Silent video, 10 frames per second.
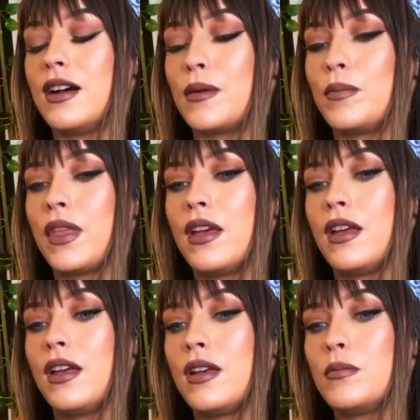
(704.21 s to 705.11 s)
Um,
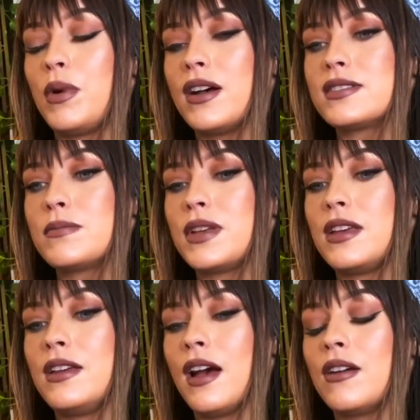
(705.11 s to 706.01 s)

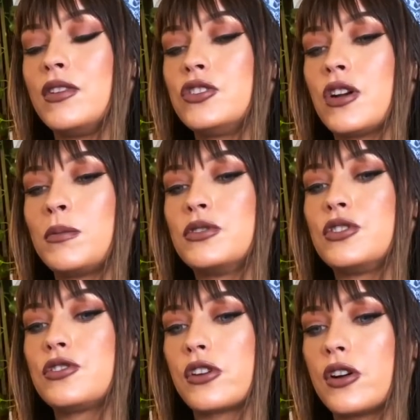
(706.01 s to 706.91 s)
possibly having trouble
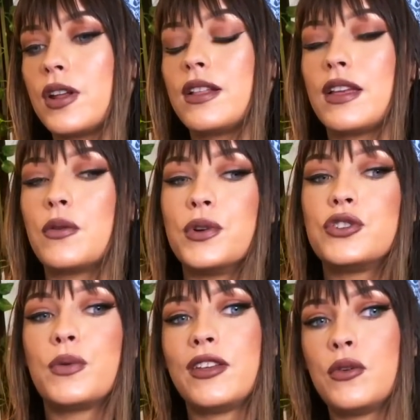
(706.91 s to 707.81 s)
discerning like
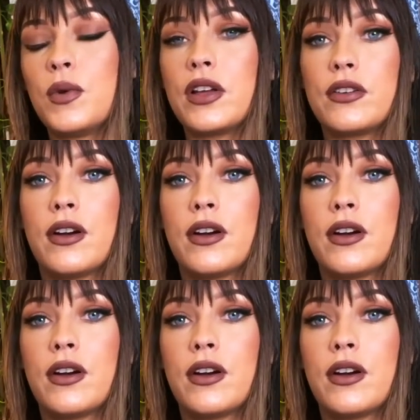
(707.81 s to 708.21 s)
which way you want to